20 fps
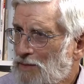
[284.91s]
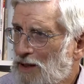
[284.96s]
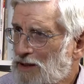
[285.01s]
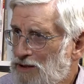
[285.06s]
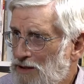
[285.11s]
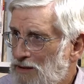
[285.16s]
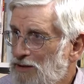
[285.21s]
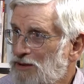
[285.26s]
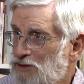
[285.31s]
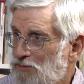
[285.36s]

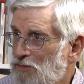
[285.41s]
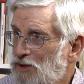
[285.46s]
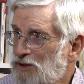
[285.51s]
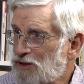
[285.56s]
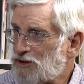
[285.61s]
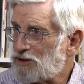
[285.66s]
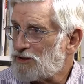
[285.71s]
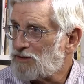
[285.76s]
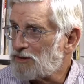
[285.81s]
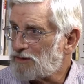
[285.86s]
as
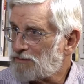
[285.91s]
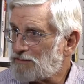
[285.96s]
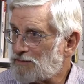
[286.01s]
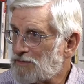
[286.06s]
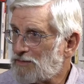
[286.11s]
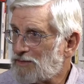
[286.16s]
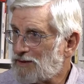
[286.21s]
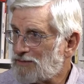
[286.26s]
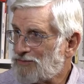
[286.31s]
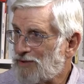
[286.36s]
much as you
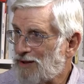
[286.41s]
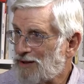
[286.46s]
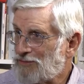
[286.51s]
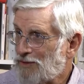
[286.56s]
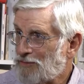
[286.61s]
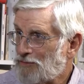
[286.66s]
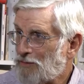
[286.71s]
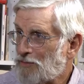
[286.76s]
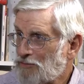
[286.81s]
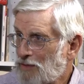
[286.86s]
can
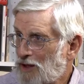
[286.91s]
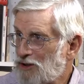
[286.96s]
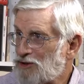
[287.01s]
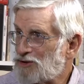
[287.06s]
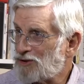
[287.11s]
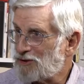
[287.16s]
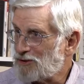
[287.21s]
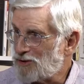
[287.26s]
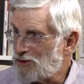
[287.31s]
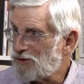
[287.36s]
as
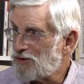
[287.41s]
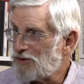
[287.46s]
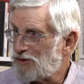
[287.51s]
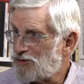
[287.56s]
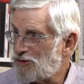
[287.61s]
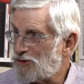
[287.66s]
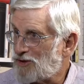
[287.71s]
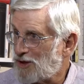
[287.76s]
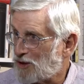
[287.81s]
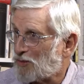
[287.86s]
you can do
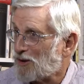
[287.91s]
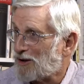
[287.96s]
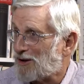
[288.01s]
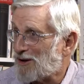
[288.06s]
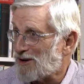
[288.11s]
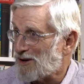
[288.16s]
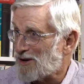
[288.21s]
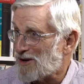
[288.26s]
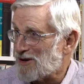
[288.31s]
that you think we're going